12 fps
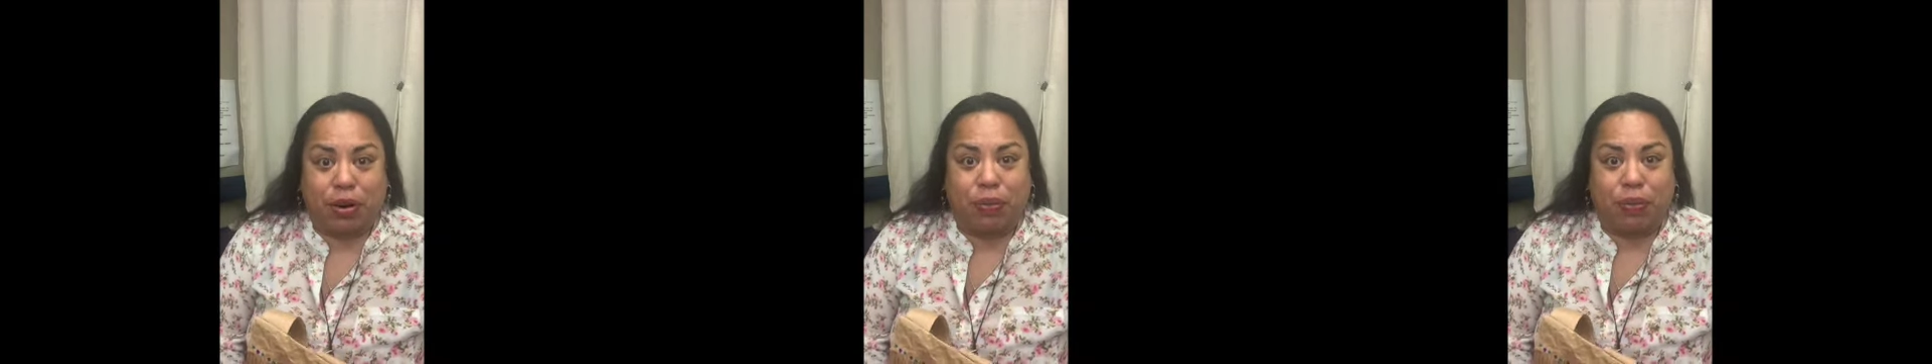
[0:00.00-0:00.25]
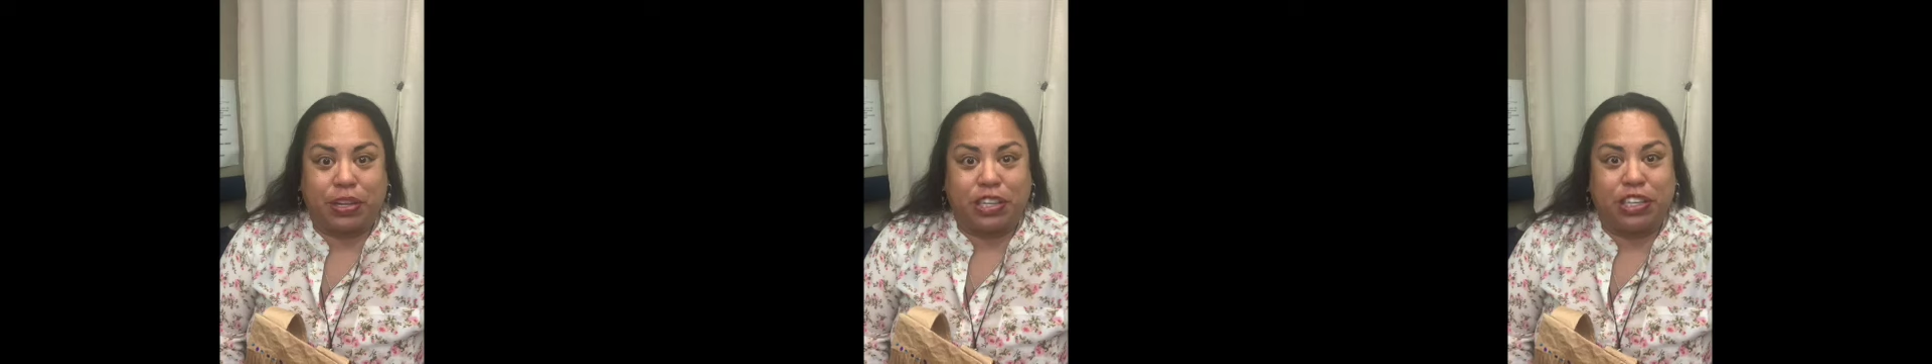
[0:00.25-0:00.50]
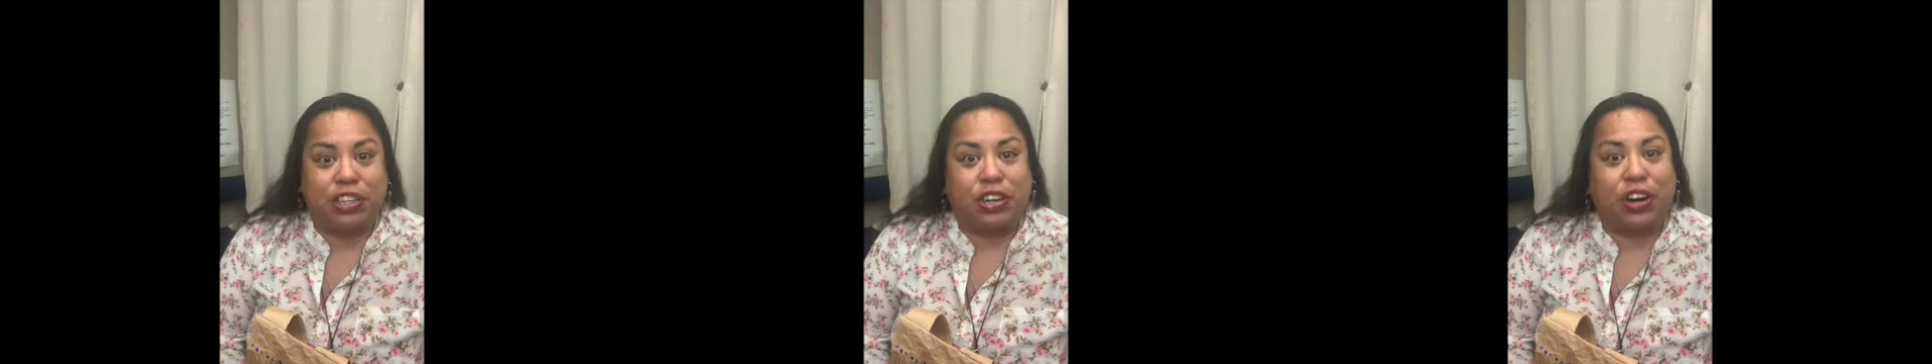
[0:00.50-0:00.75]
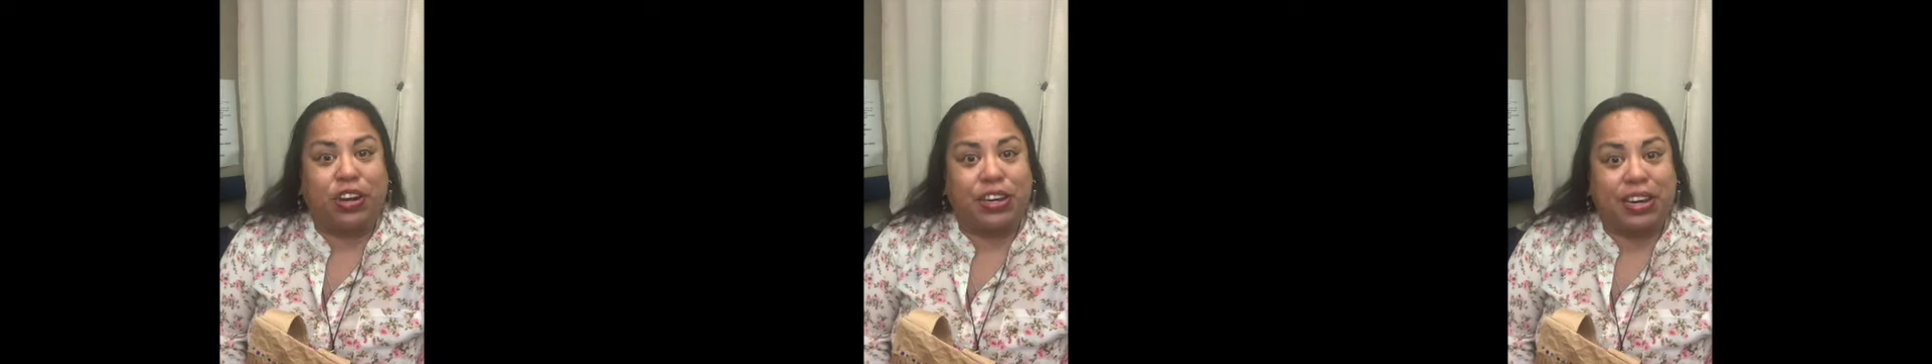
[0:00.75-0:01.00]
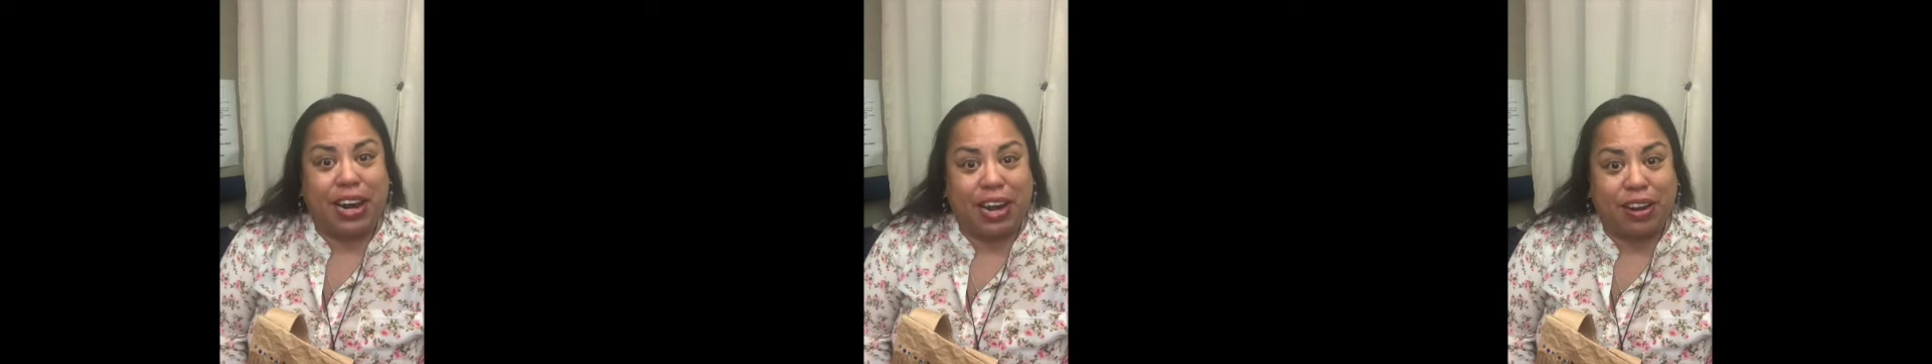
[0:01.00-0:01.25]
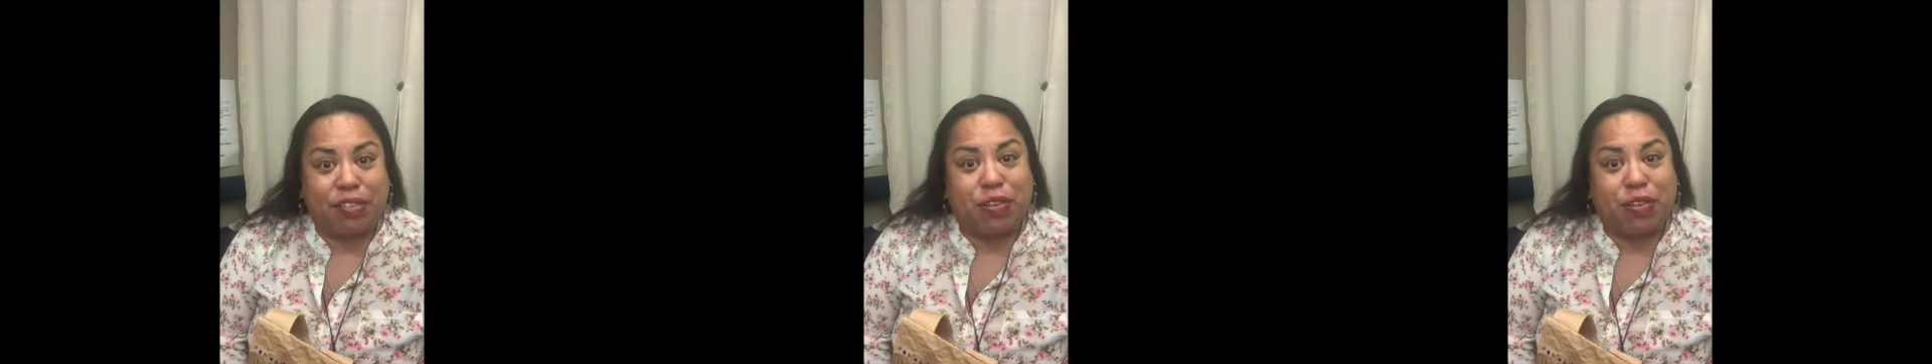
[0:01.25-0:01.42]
which is our Native